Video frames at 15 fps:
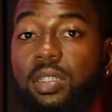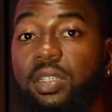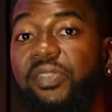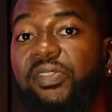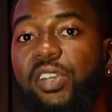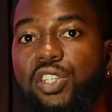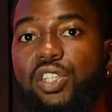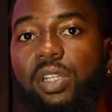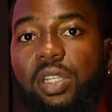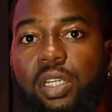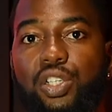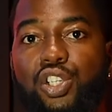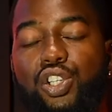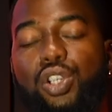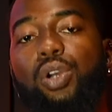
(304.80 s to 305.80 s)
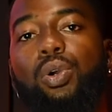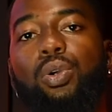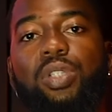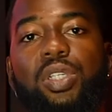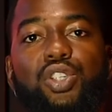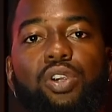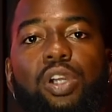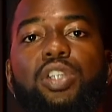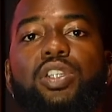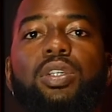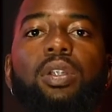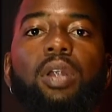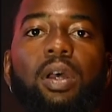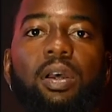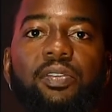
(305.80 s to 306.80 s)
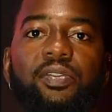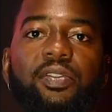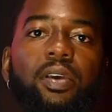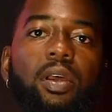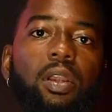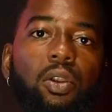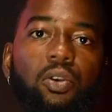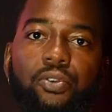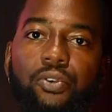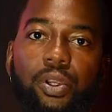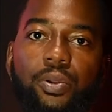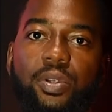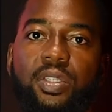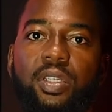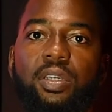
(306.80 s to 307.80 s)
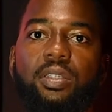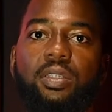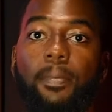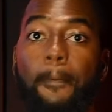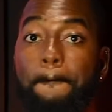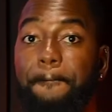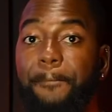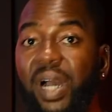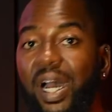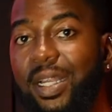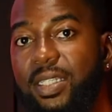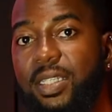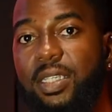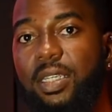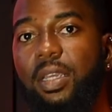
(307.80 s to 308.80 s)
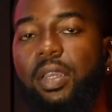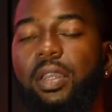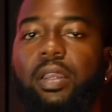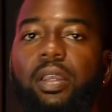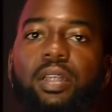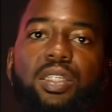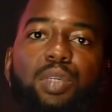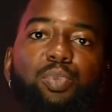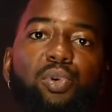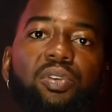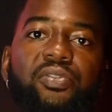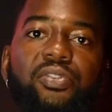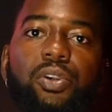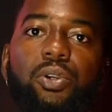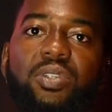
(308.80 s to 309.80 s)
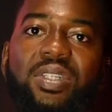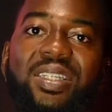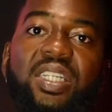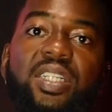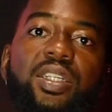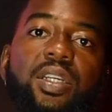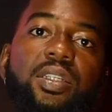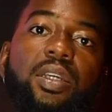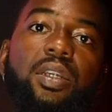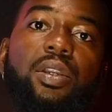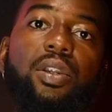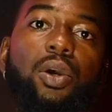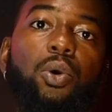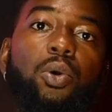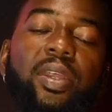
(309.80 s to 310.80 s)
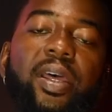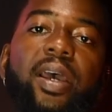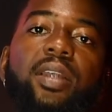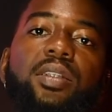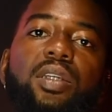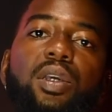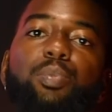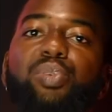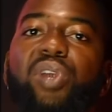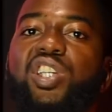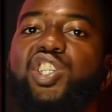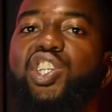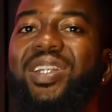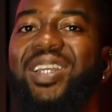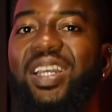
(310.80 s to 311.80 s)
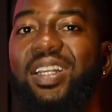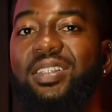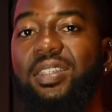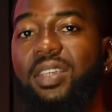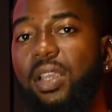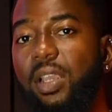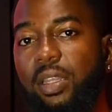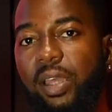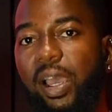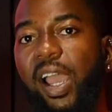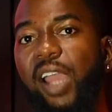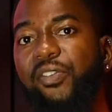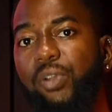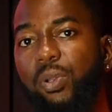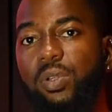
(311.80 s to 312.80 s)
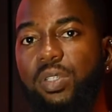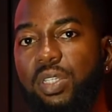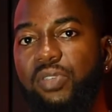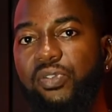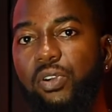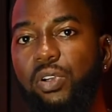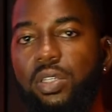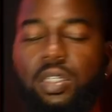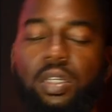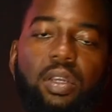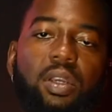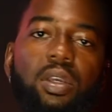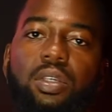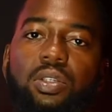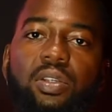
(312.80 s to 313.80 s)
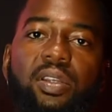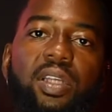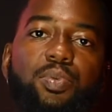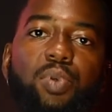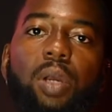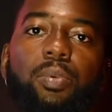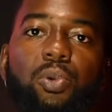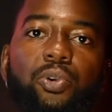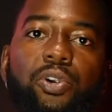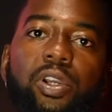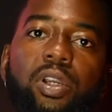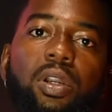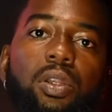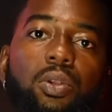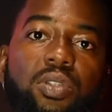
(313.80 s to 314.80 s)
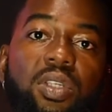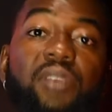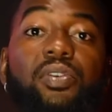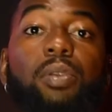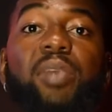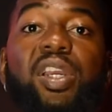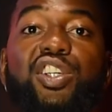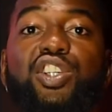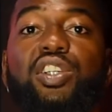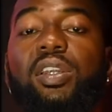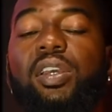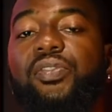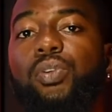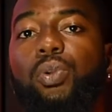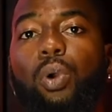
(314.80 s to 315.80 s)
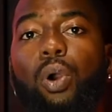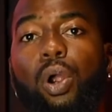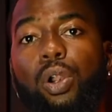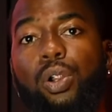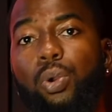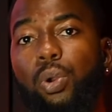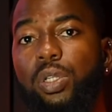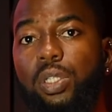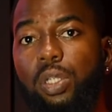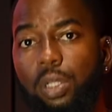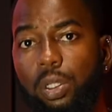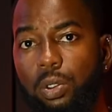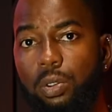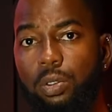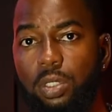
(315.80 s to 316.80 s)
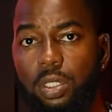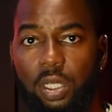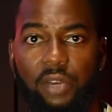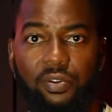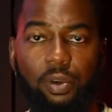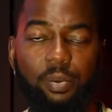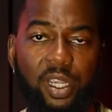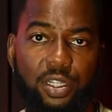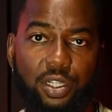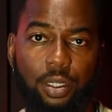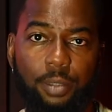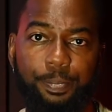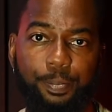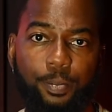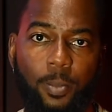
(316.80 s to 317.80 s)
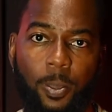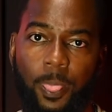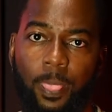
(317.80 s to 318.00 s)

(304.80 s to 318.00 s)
it doesn't visually show destruction of low frequencies, but it's important for you as a DJ to know that compression hits the high frequencies first. So that's probably where you're going to lose information if you are going to lose information.